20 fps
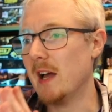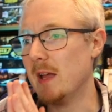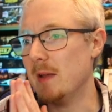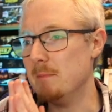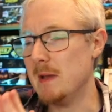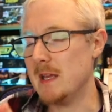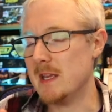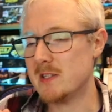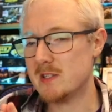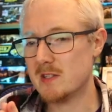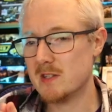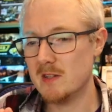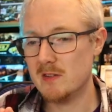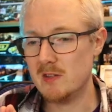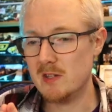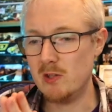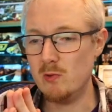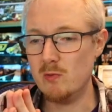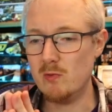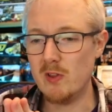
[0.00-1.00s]
that I missed
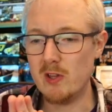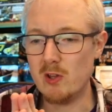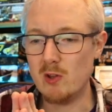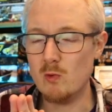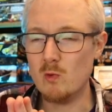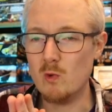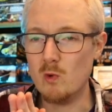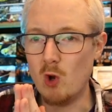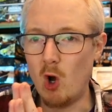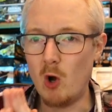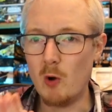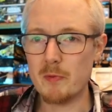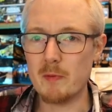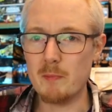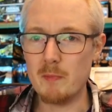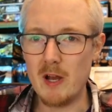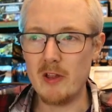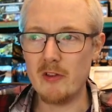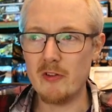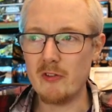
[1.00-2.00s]
that you think you could
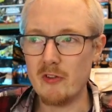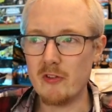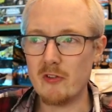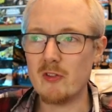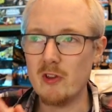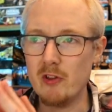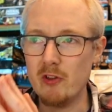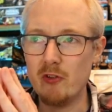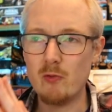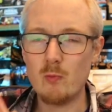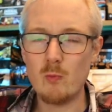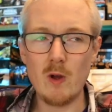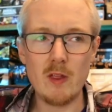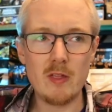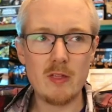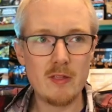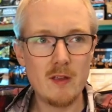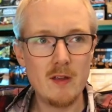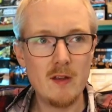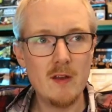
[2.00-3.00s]
optimize this list
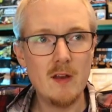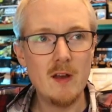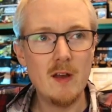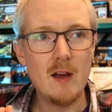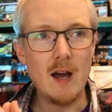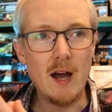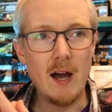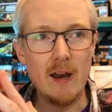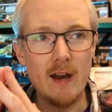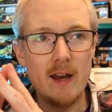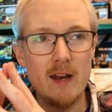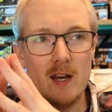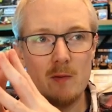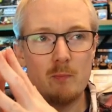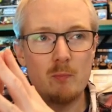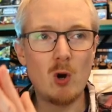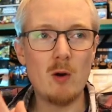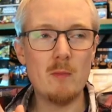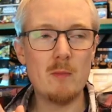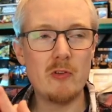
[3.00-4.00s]
with? And I
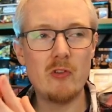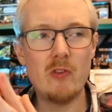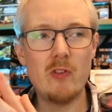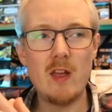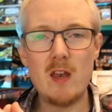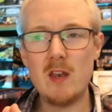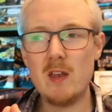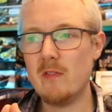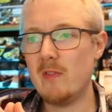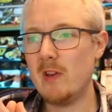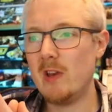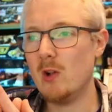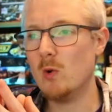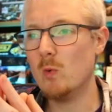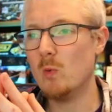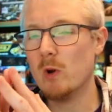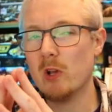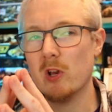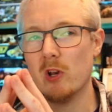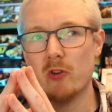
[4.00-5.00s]
did promise at the end of the video
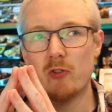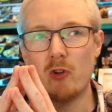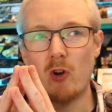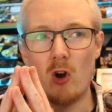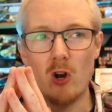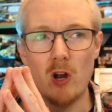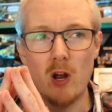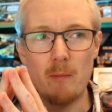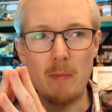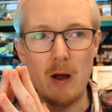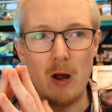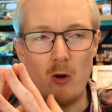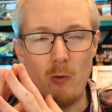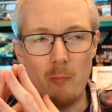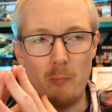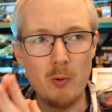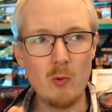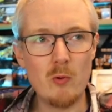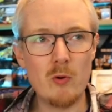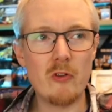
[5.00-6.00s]
we're going to talk about a
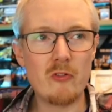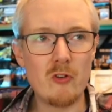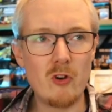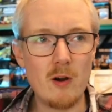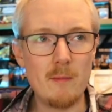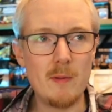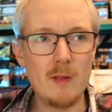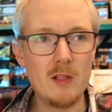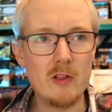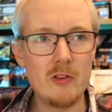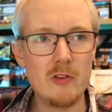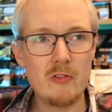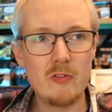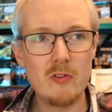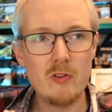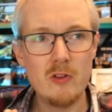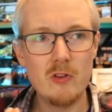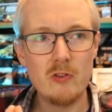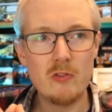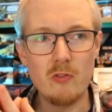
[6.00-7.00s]
bonus army
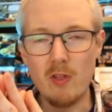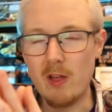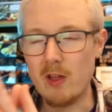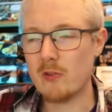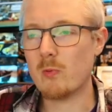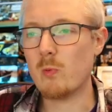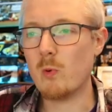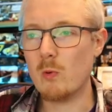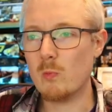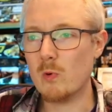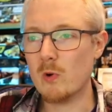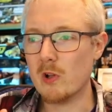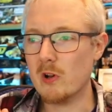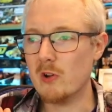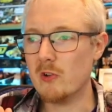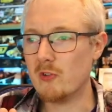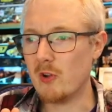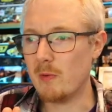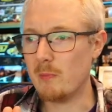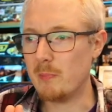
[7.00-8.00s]
list, so that's what we're
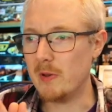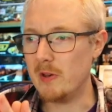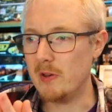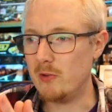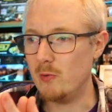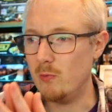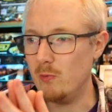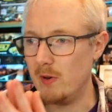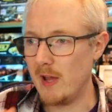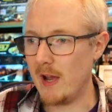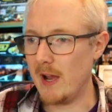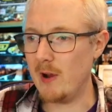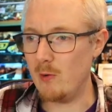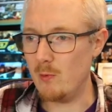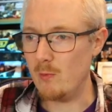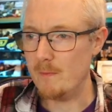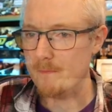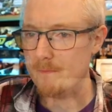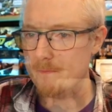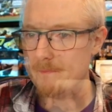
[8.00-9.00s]
going to jump into now.